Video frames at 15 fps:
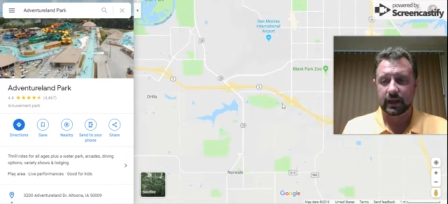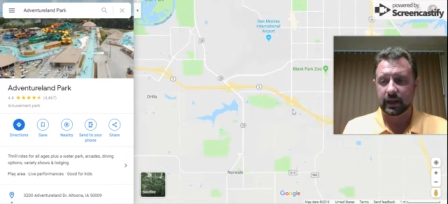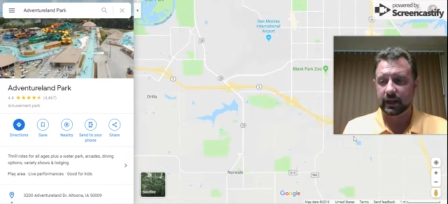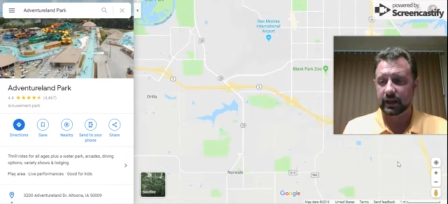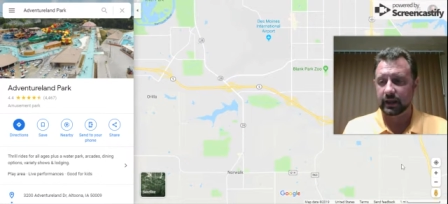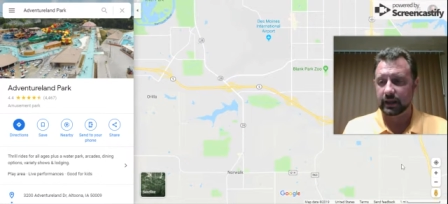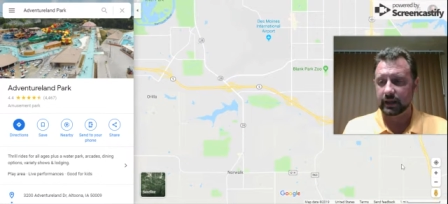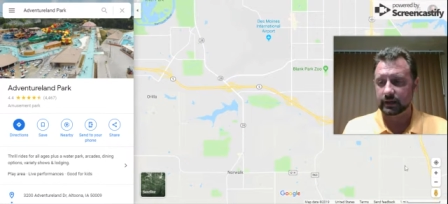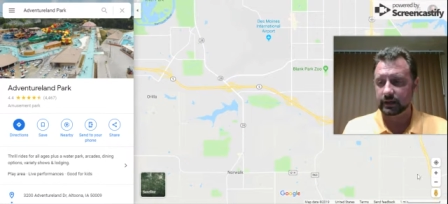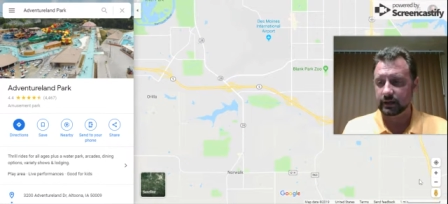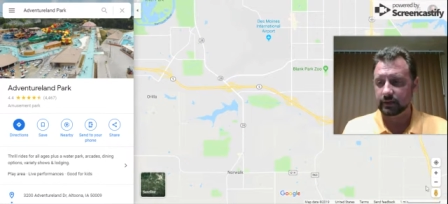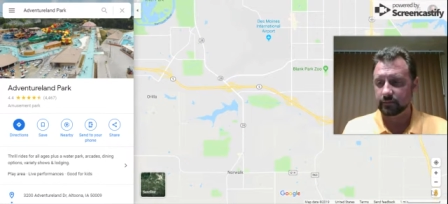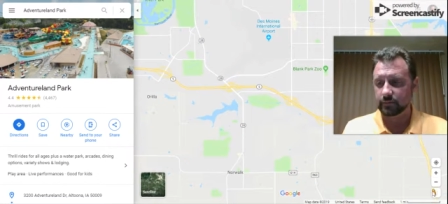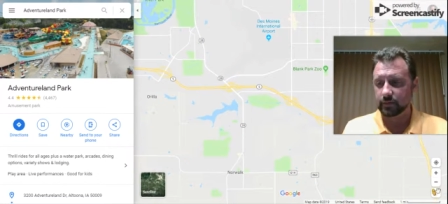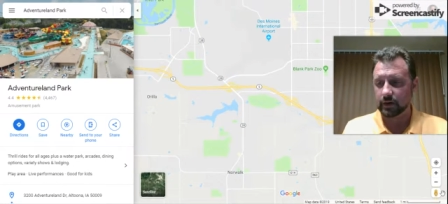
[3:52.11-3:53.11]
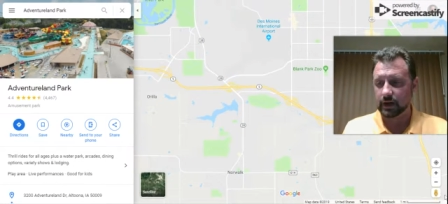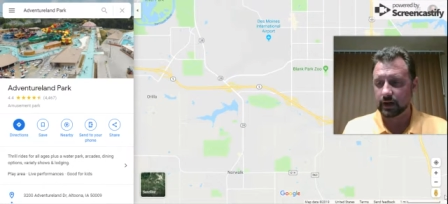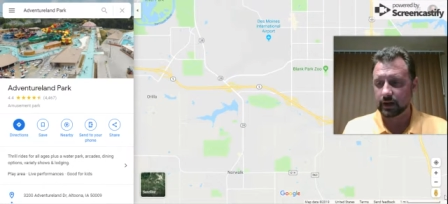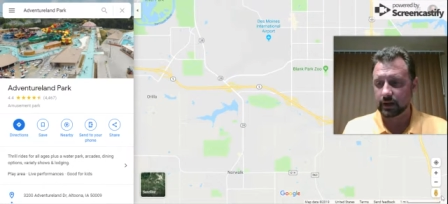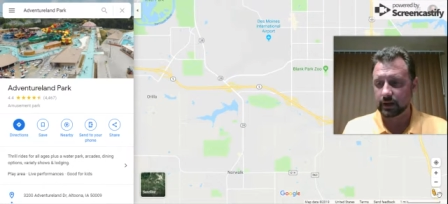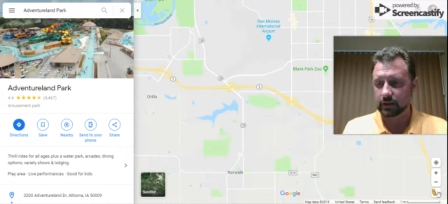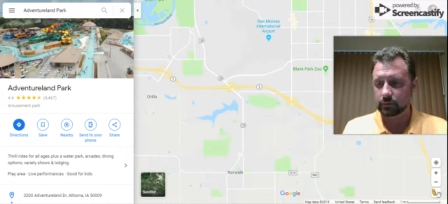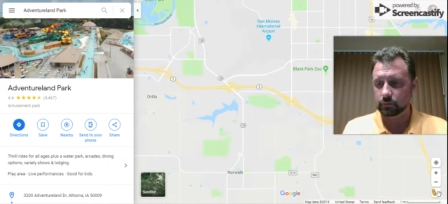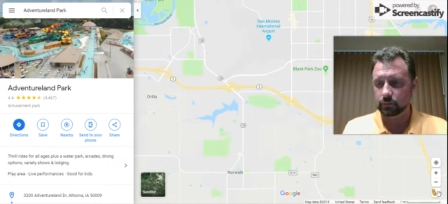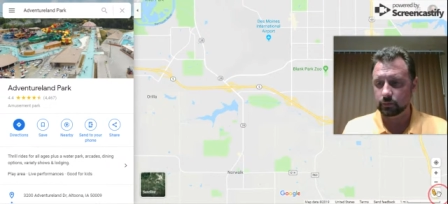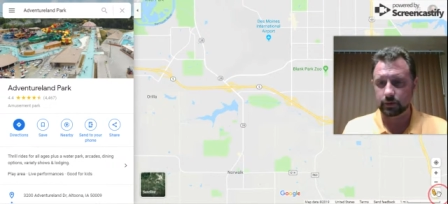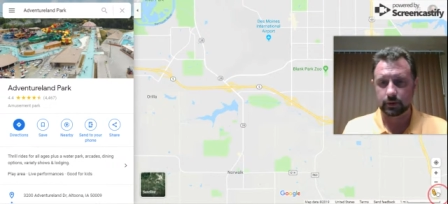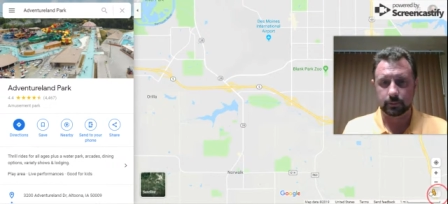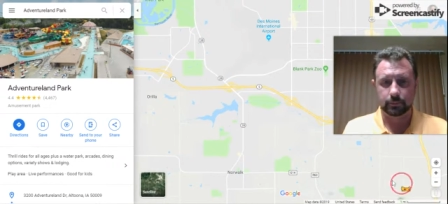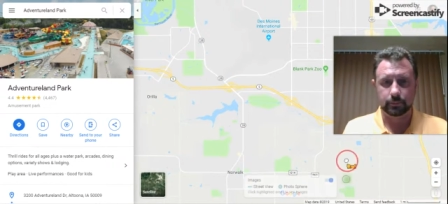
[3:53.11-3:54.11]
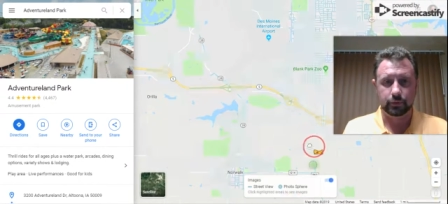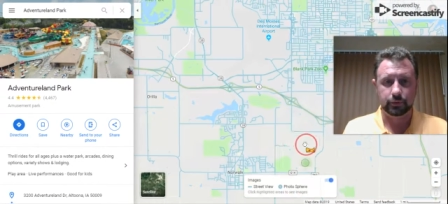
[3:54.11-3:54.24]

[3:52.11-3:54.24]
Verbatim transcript: And if I were to